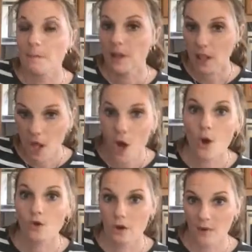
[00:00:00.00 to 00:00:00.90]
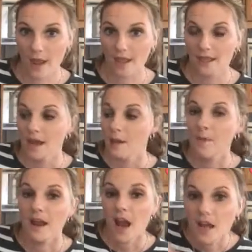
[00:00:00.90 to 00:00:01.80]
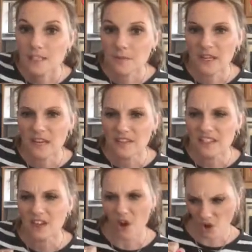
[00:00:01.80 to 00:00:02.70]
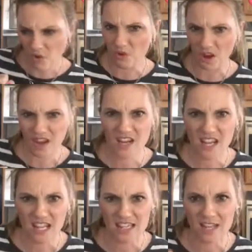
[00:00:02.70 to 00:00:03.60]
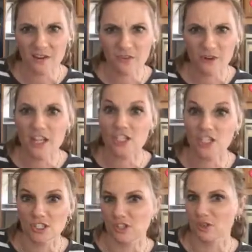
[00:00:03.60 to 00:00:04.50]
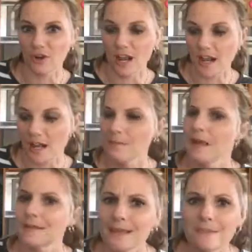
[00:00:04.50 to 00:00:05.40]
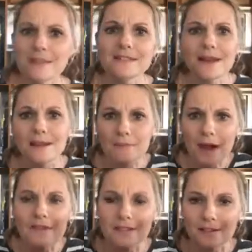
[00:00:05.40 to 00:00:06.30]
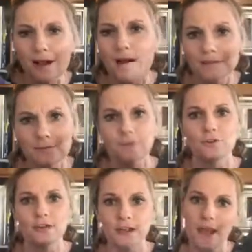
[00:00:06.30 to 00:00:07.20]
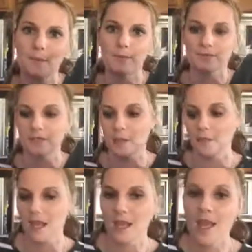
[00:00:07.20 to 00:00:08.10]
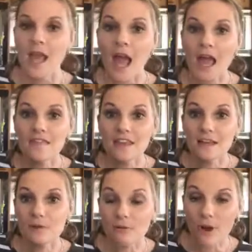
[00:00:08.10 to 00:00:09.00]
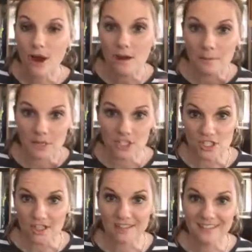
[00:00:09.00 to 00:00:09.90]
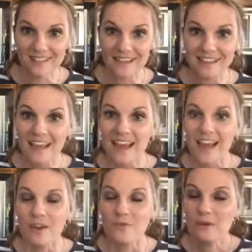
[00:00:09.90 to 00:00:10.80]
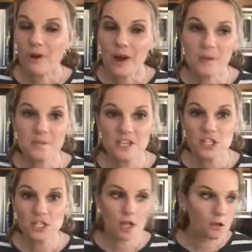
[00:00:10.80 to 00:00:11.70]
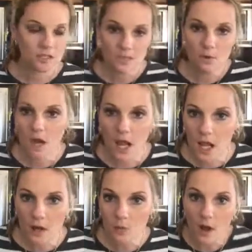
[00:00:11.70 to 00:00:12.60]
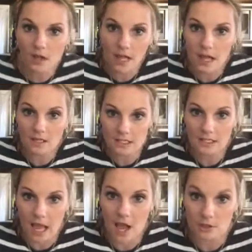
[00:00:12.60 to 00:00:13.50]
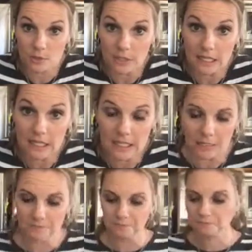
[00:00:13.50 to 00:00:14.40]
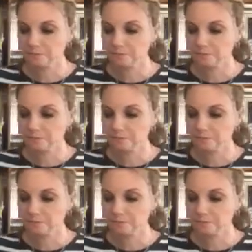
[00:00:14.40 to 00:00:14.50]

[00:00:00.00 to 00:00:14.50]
Blown away. My husband even said, oh honey, like that fridge looks great. I'm like, let me tell you about these cloths my friend April sent me. And then we were on a mission. Like, we were on a mission to go see what else in the house we could clean.